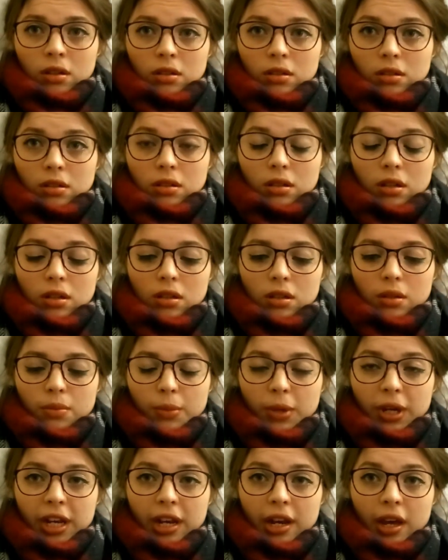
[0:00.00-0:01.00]
Ugh,
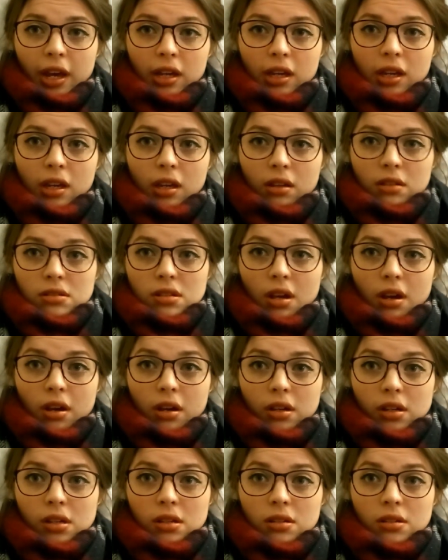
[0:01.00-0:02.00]
my neck is
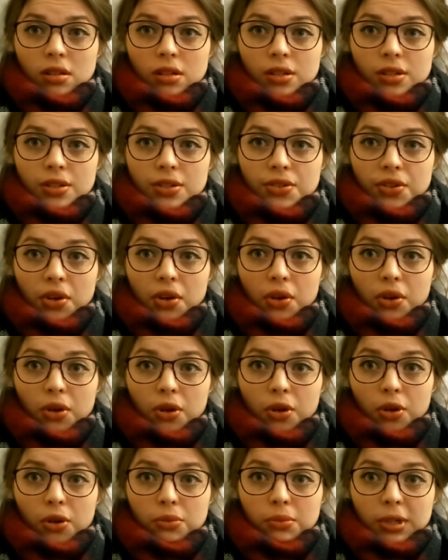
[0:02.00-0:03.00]
hurting so
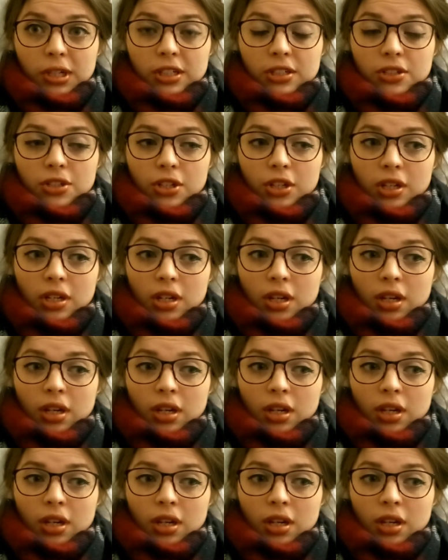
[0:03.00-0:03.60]
much.